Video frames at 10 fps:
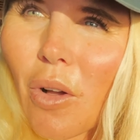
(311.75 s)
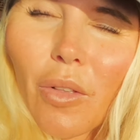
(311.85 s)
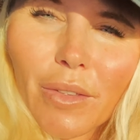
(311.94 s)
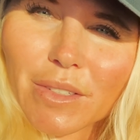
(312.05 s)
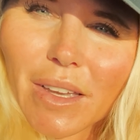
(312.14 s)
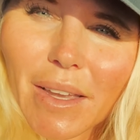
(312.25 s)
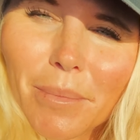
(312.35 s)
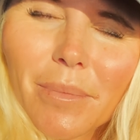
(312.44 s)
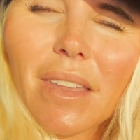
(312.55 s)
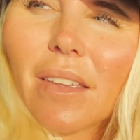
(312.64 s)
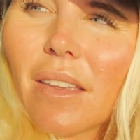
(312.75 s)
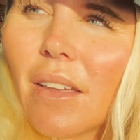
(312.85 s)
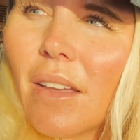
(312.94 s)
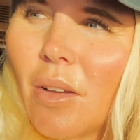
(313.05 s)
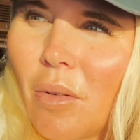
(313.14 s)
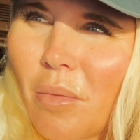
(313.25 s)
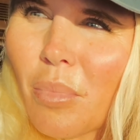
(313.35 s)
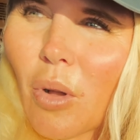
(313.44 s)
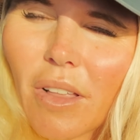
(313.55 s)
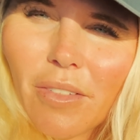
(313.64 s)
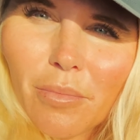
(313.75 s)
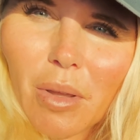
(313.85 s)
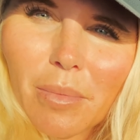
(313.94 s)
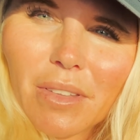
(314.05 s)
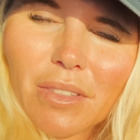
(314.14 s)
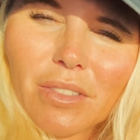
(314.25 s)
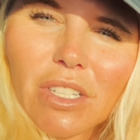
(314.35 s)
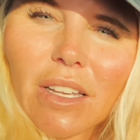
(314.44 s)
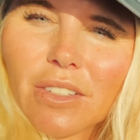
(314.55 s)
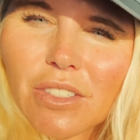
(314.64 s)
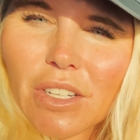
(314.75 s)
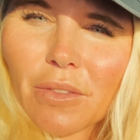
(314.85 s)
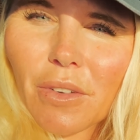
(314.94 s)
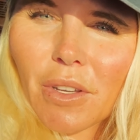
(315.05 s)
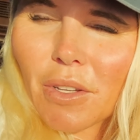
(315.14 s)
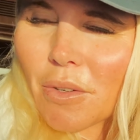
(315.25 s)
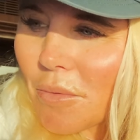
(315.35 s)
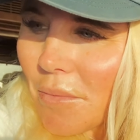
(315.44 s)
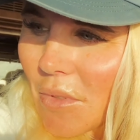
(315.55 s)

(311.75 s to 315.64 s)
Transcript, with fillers: all the time, boat life might be a little challenging for you.